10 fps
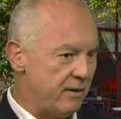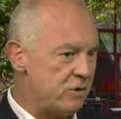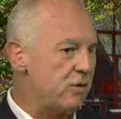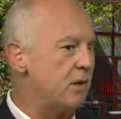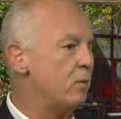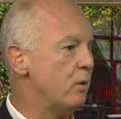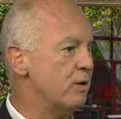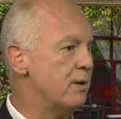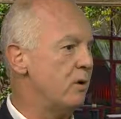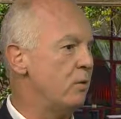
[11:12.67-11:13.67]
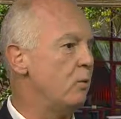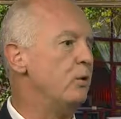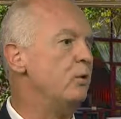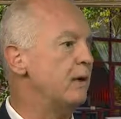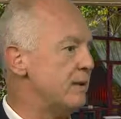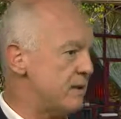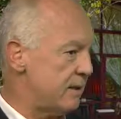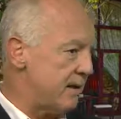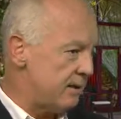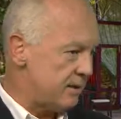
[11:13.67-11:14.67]
eventually get worked out, or you'll get to
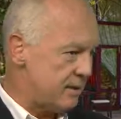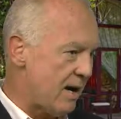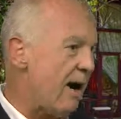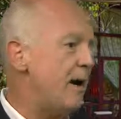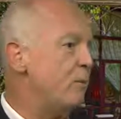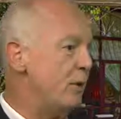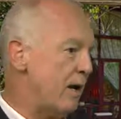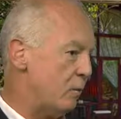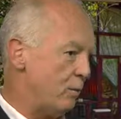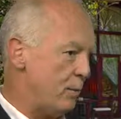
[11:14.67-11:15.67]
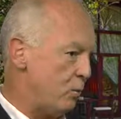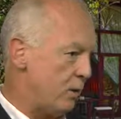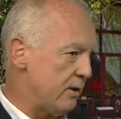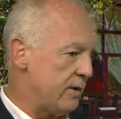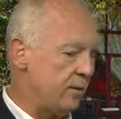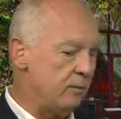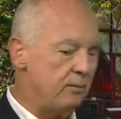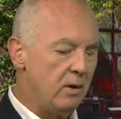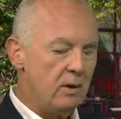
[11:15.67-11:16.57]
that time when that will be worked out.